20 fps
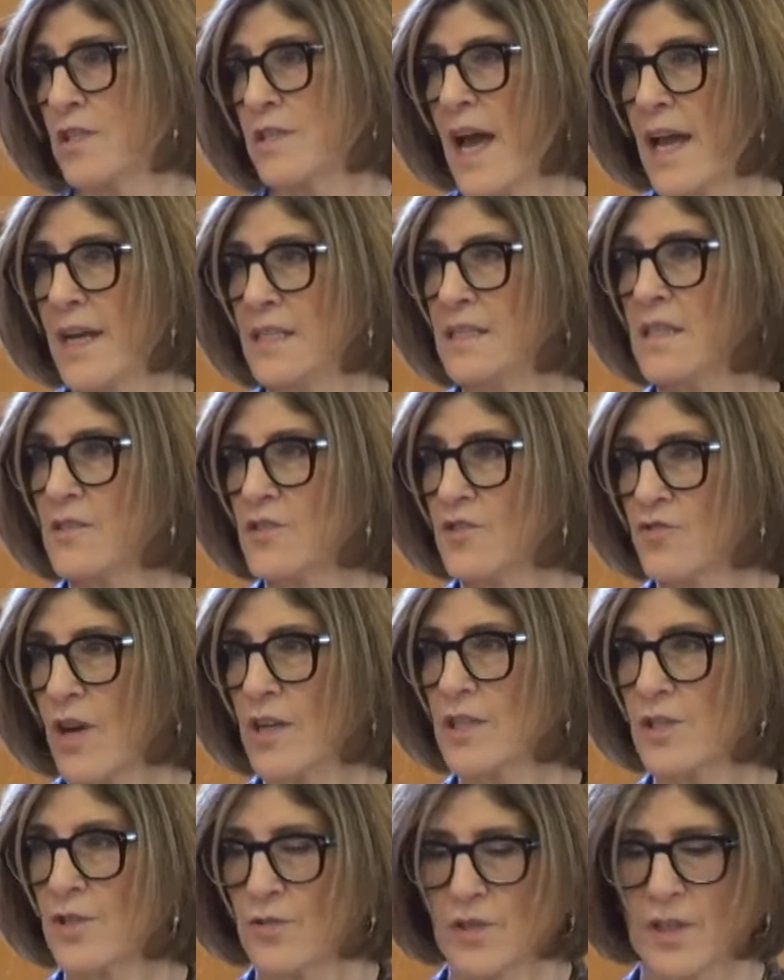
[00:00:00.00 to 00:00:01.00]
That is a
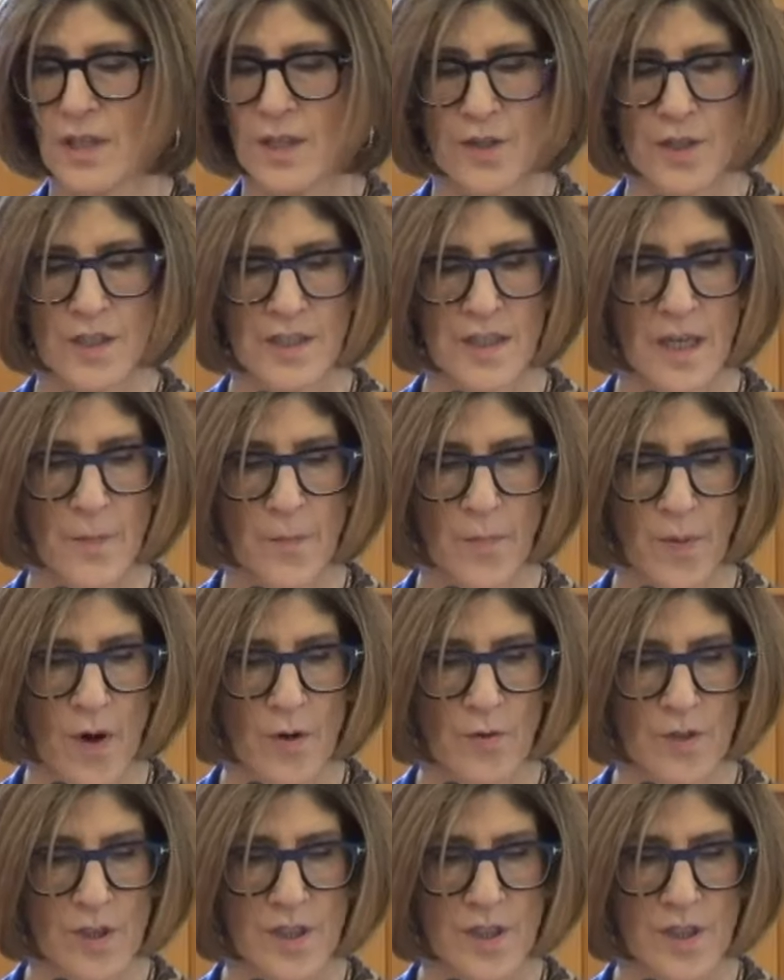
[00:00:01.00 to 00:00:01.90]
structured literacy approach.